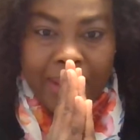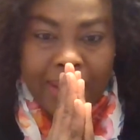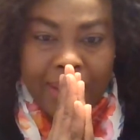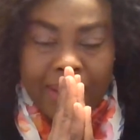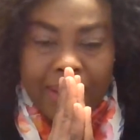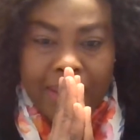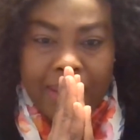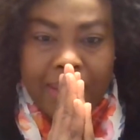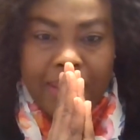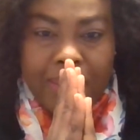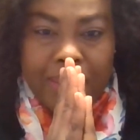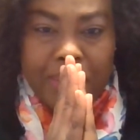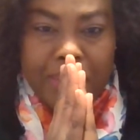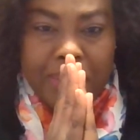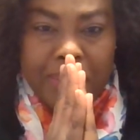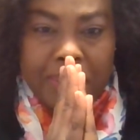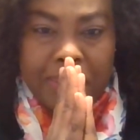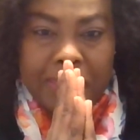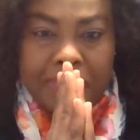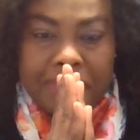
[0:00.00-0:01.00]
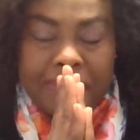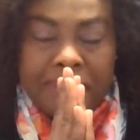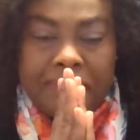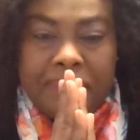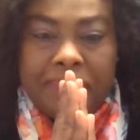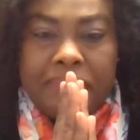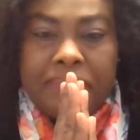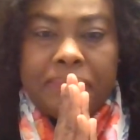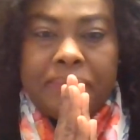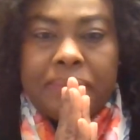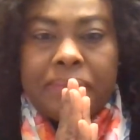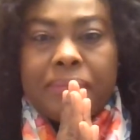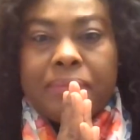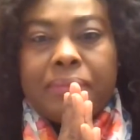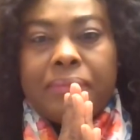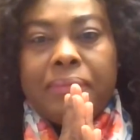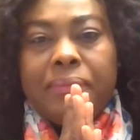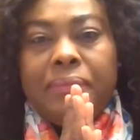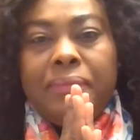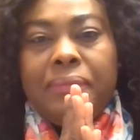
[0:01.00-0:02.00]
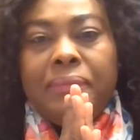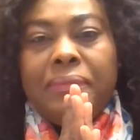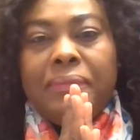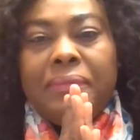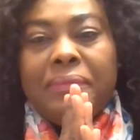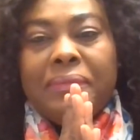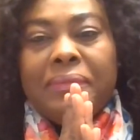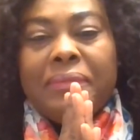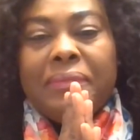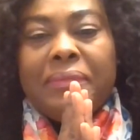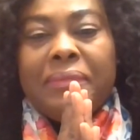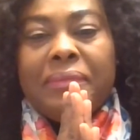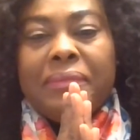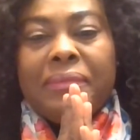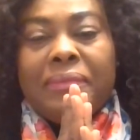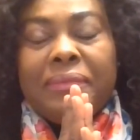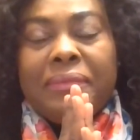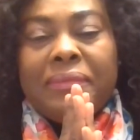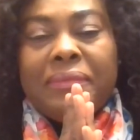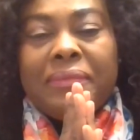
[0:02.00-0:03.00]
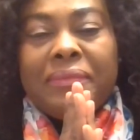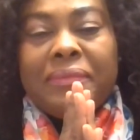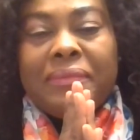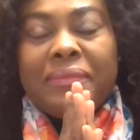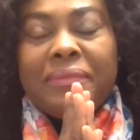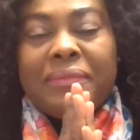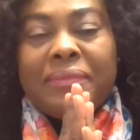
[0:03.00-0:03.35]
(no one is talking)